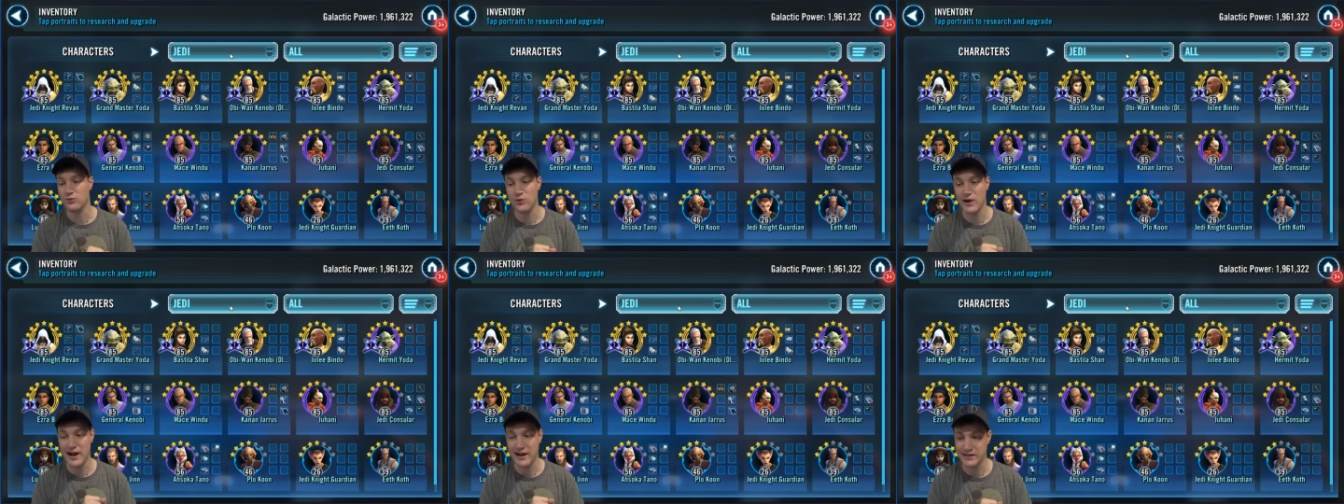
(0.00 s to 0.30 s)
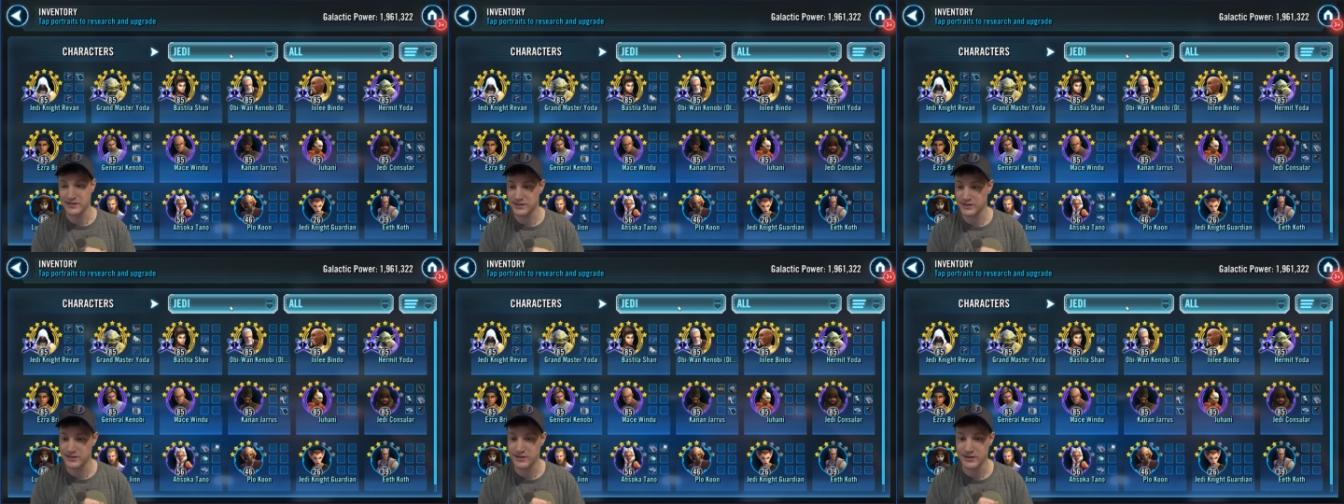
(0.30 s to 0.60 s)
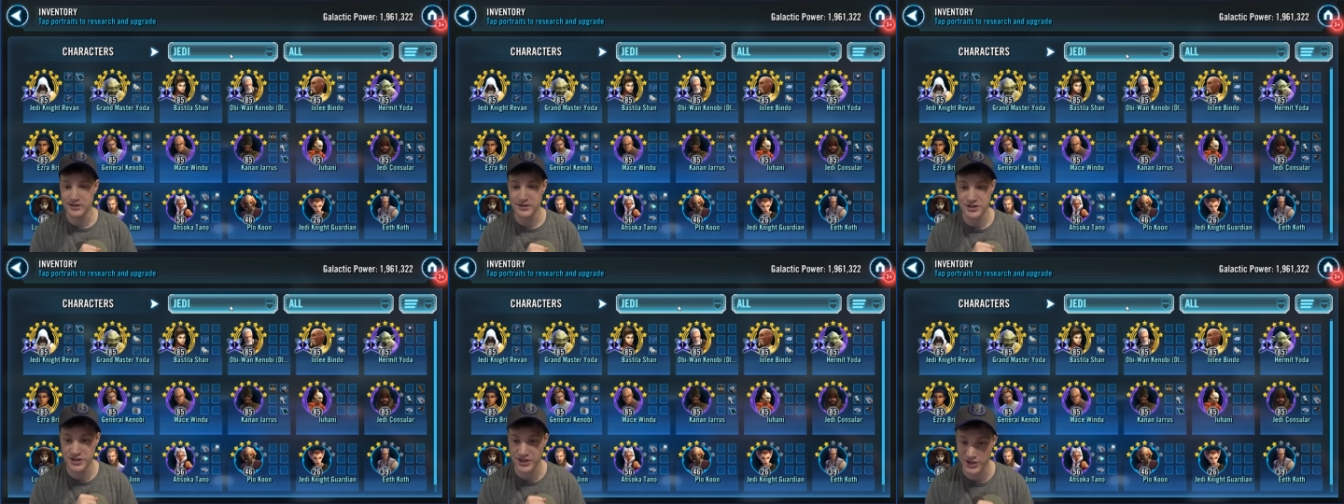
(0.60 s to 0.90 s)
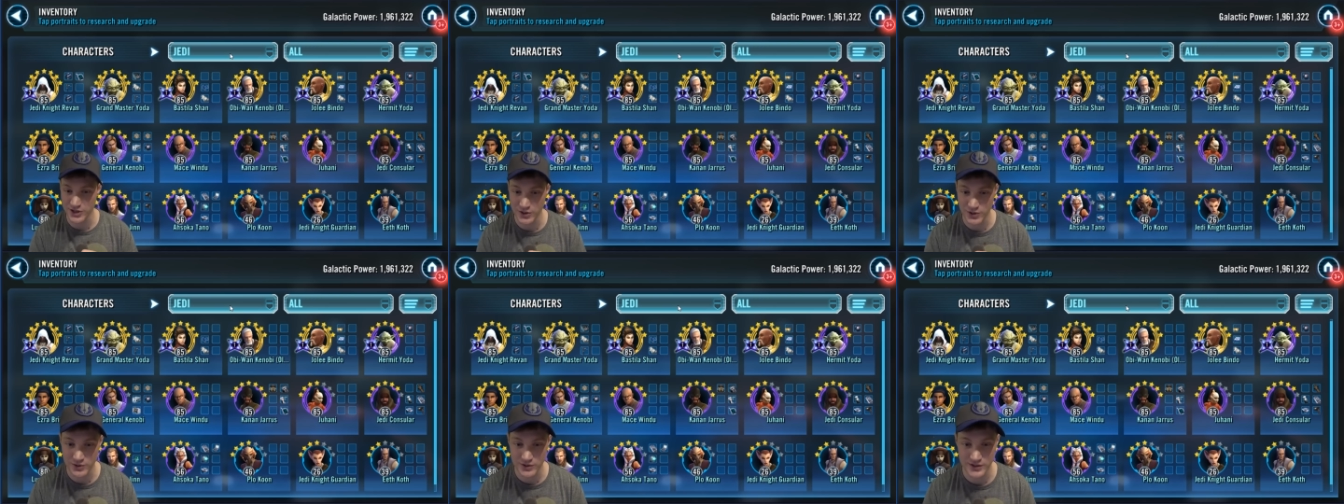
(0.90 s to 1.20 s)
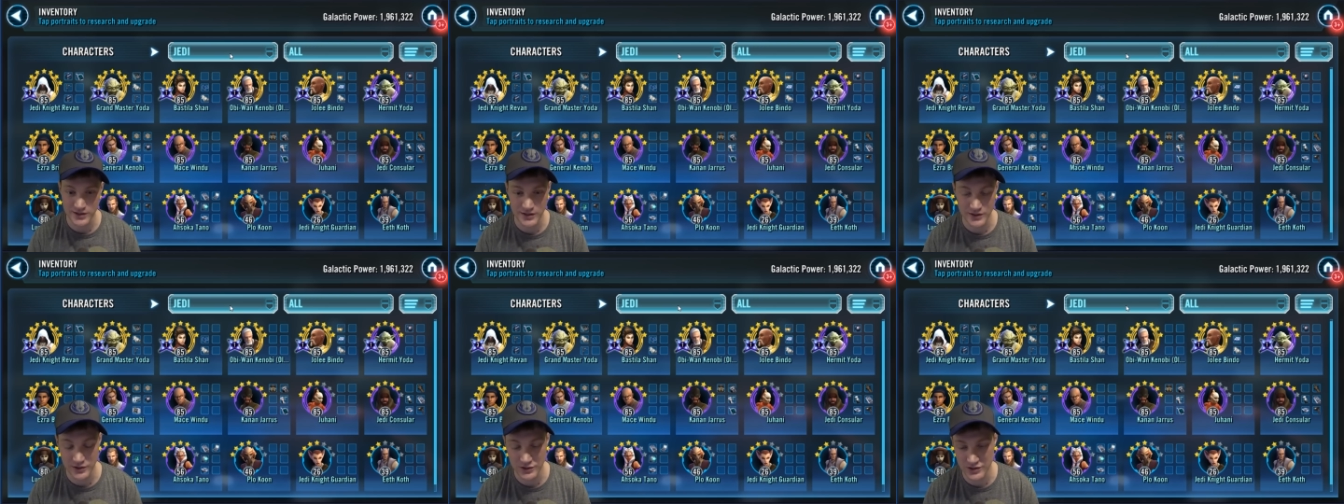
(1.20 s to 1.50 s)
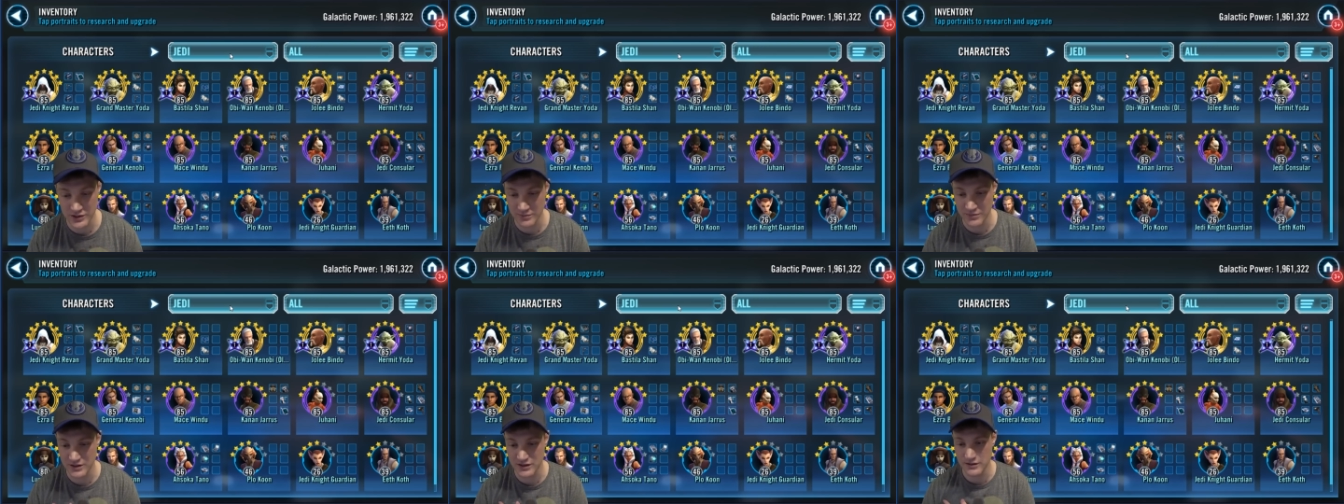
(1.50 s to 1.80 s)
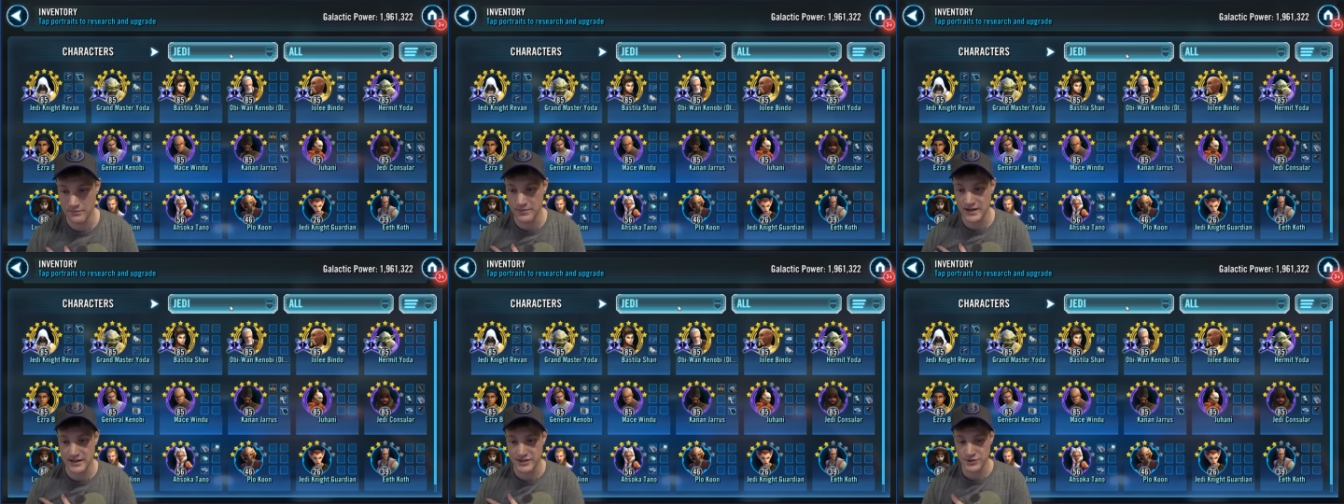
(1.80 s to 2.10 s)
Rex, Chirrut, those are
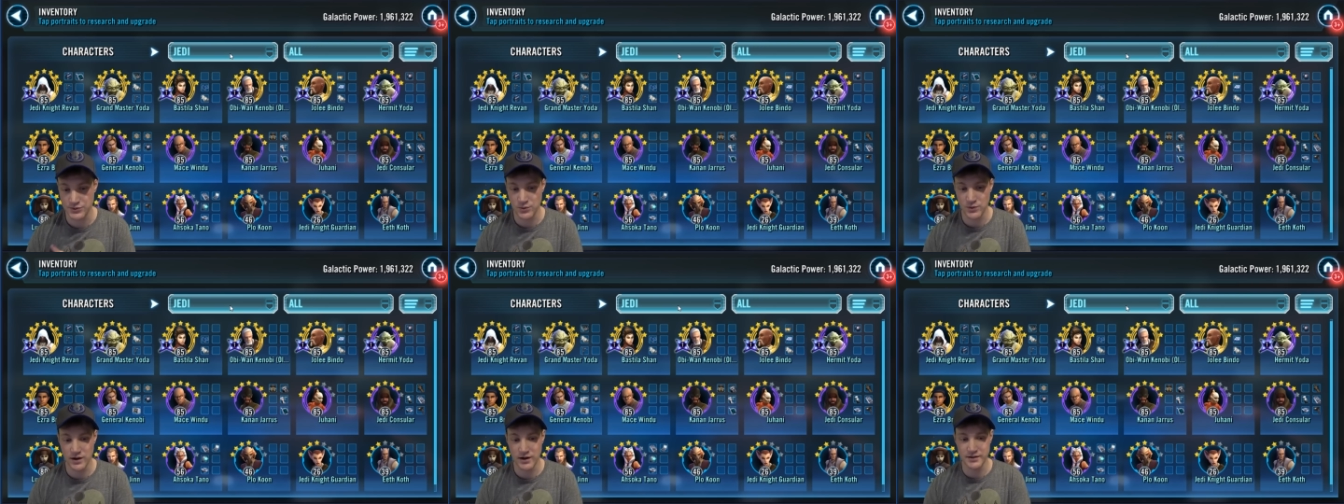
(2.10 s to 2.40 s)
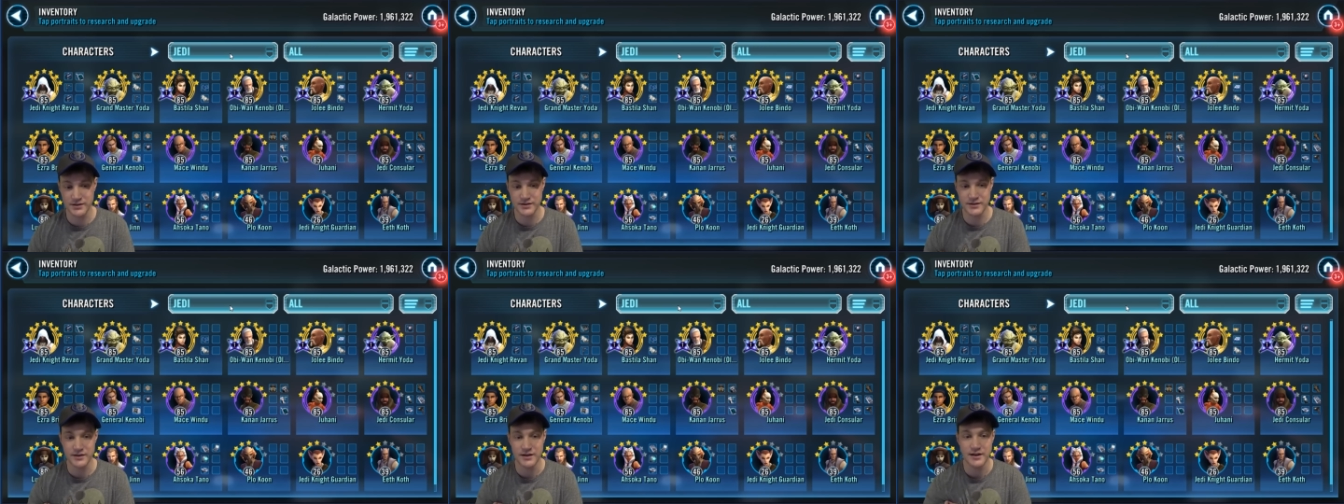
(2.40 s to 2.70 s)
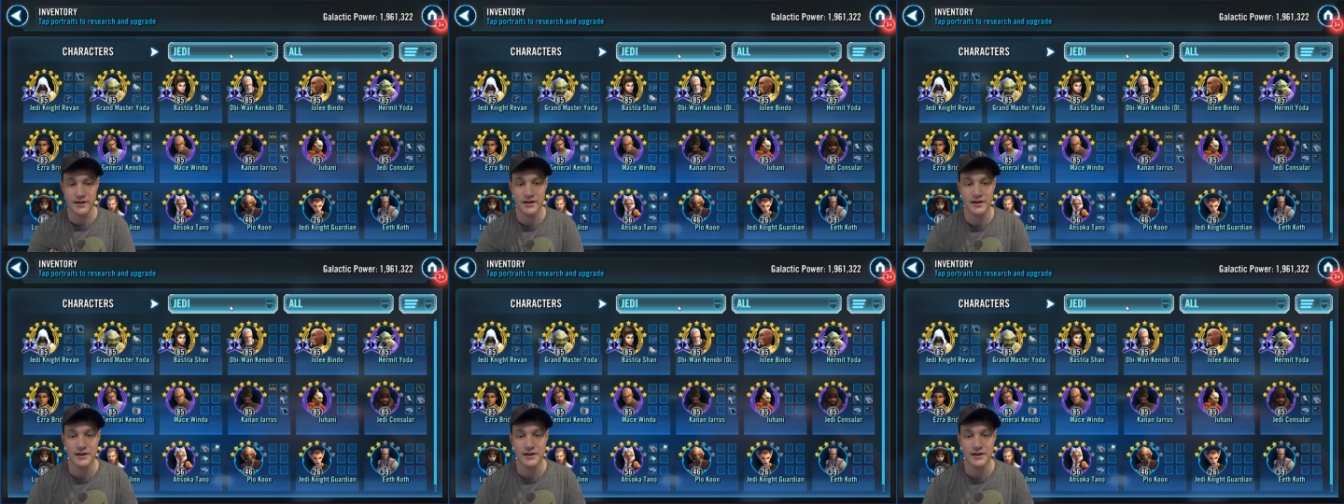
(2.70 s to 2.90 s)
the best ones.